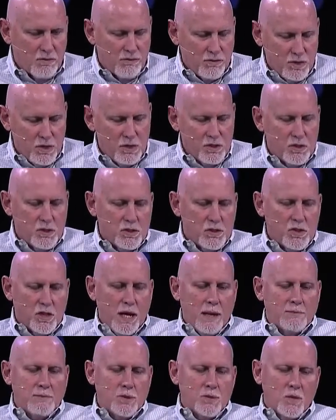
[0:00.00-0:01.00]
Ephesians
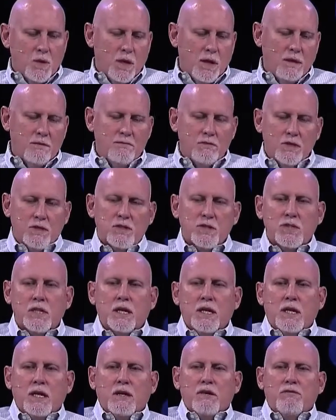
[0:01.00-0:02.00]
chapter 1, verse
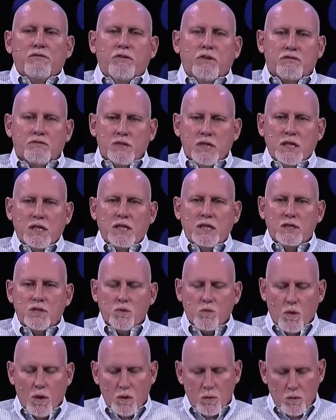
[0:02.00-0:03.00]
15
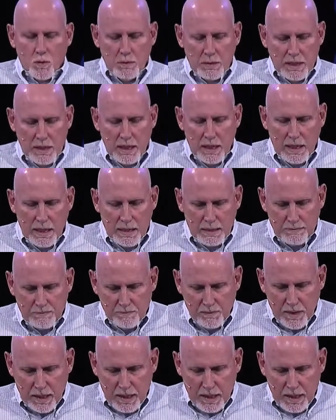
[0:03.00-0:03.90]
is where we'll begin